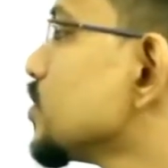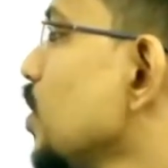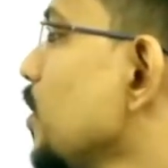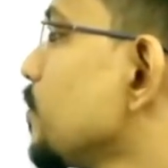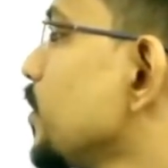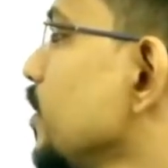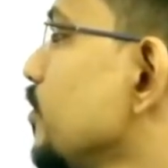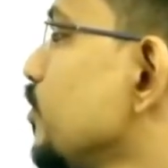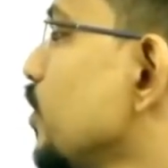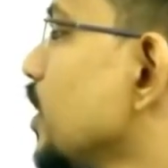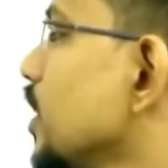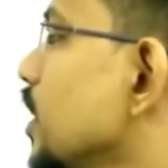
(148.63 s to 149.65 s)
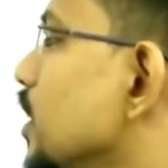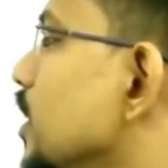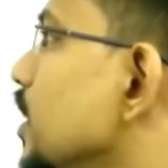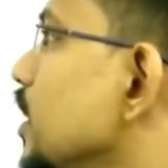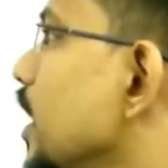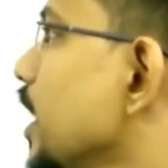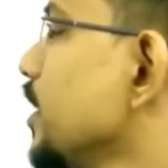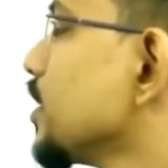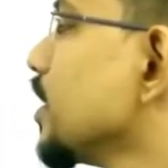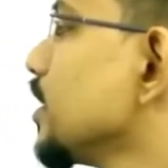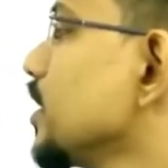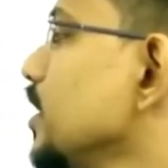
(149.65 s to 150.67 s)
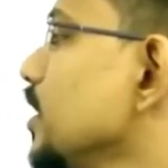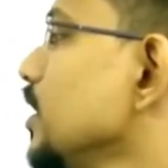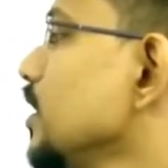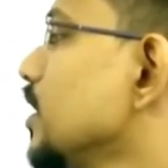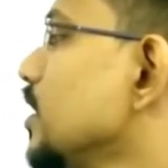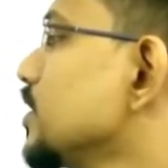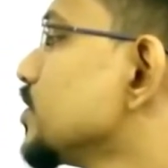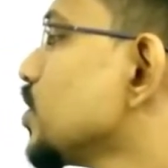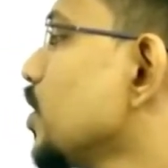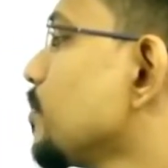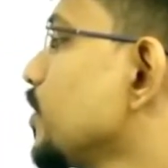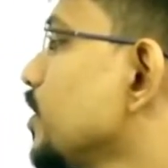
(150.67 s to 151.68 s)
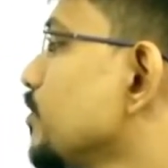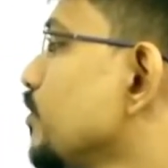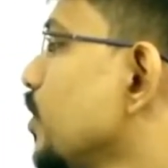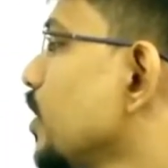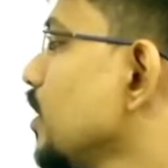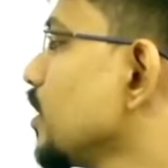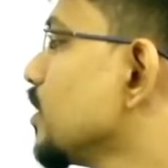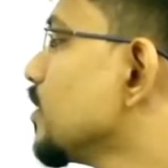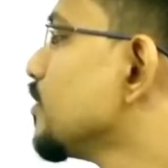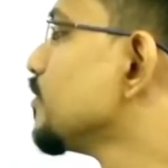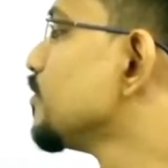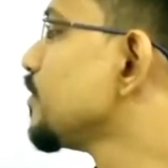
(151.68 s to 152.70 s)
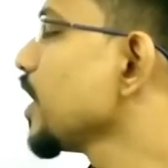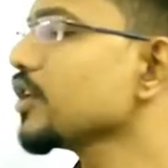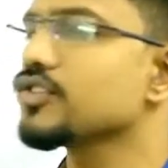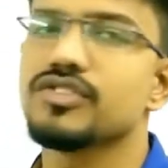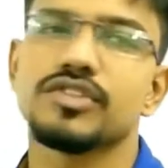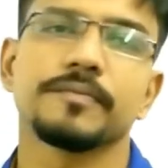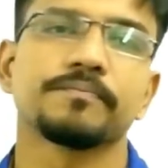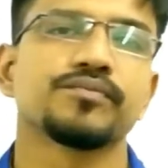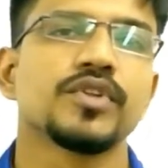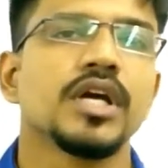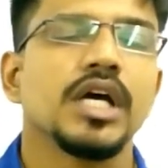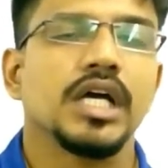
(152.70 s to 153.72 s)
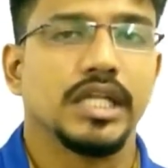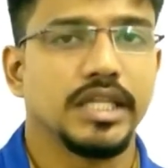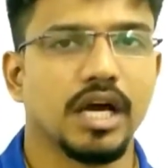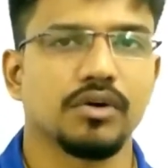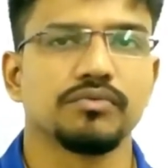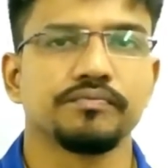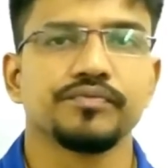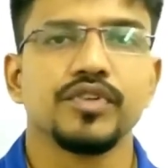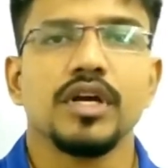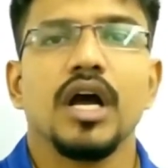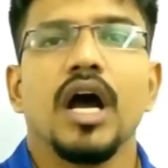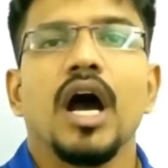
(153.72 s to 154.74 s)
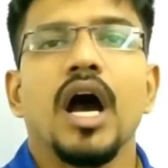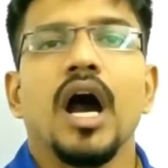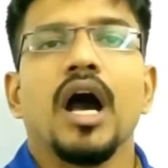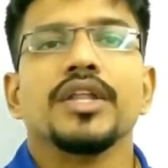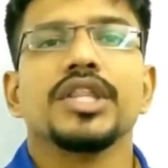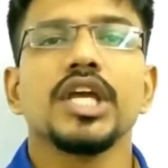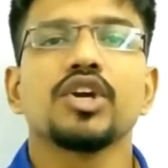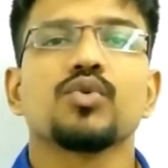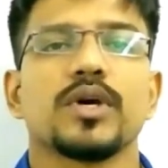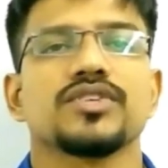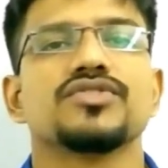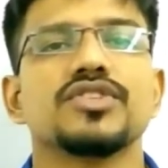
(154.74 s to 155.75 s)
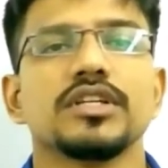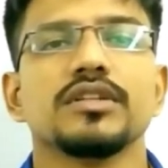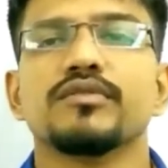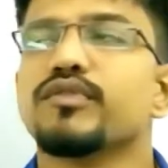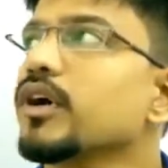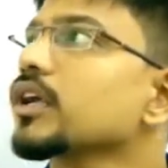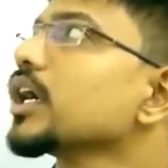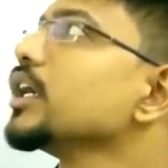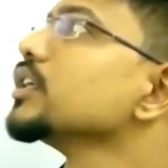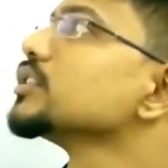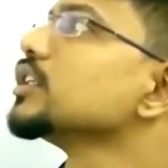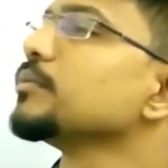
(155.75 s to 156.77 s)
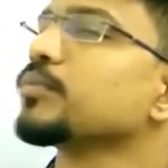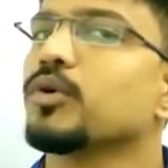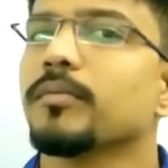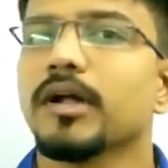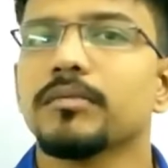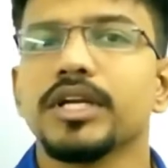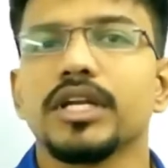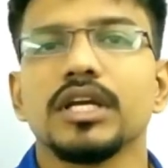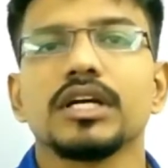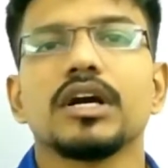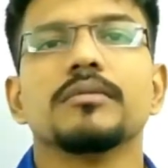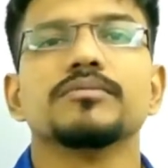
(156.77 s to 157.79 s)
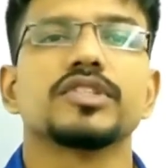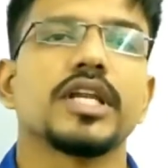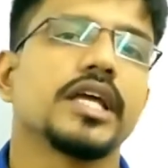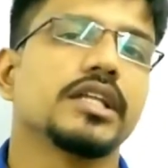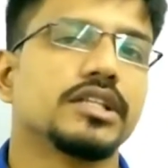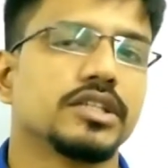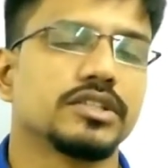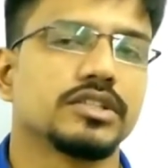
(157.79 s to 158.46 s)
opted for Hindi and 30 girls opted for French. Now, the question for conditional probability comes like this.